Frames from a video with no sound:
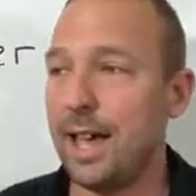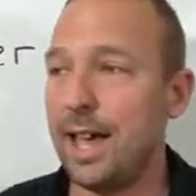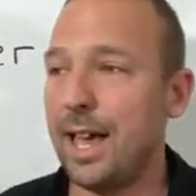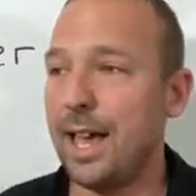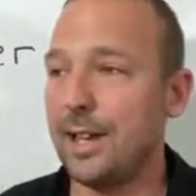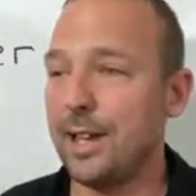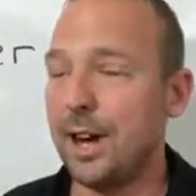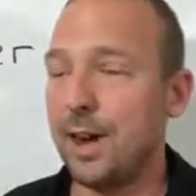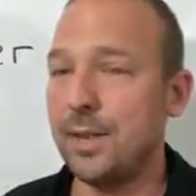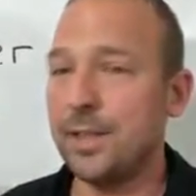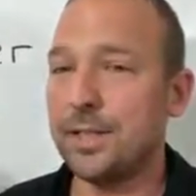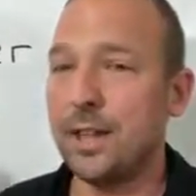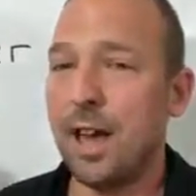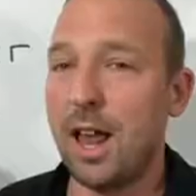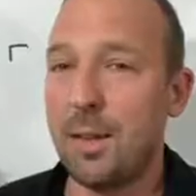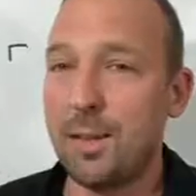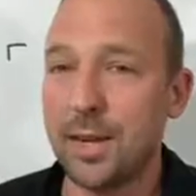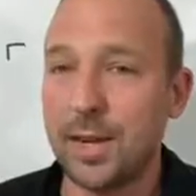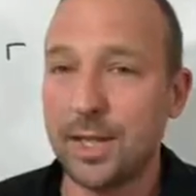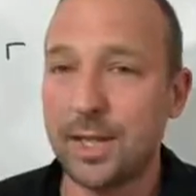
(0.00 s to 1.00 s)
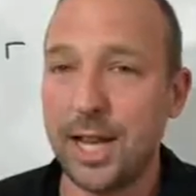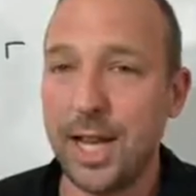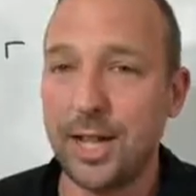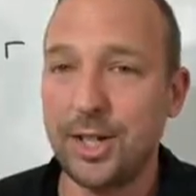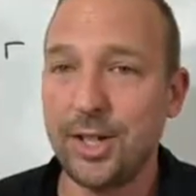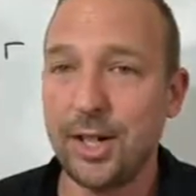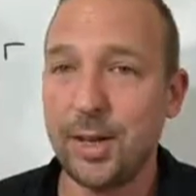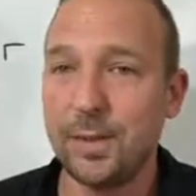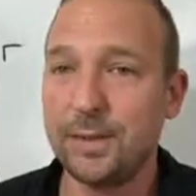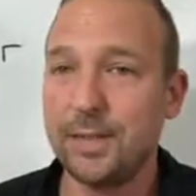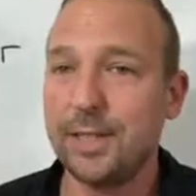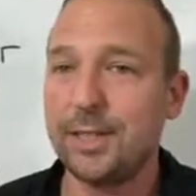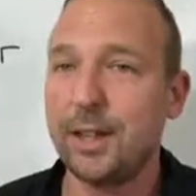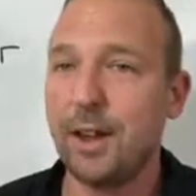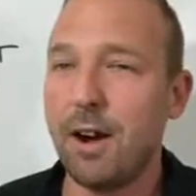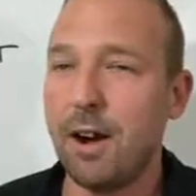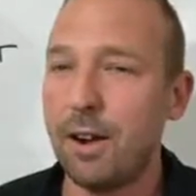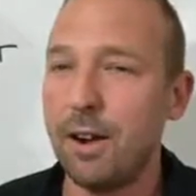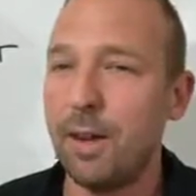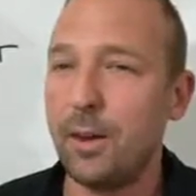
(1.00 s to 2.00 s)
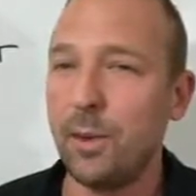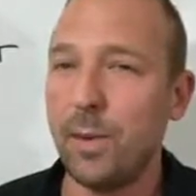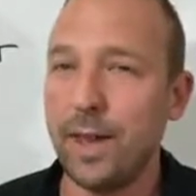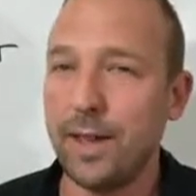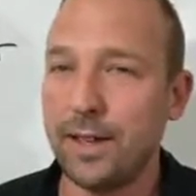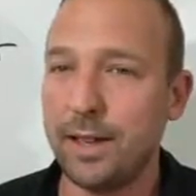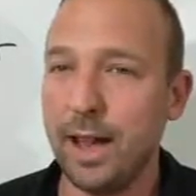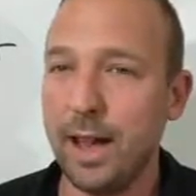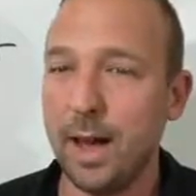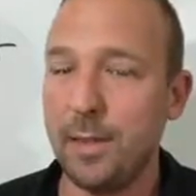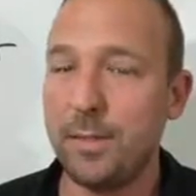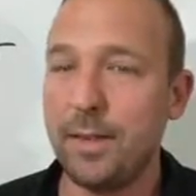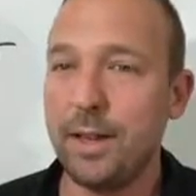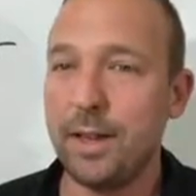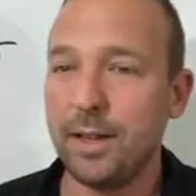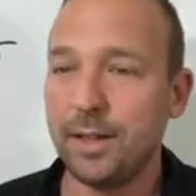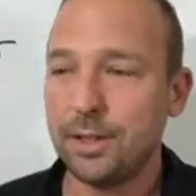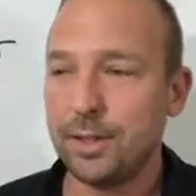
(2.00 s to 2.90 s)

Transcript: and you're always caught up in your daydreams, it's hard to wake up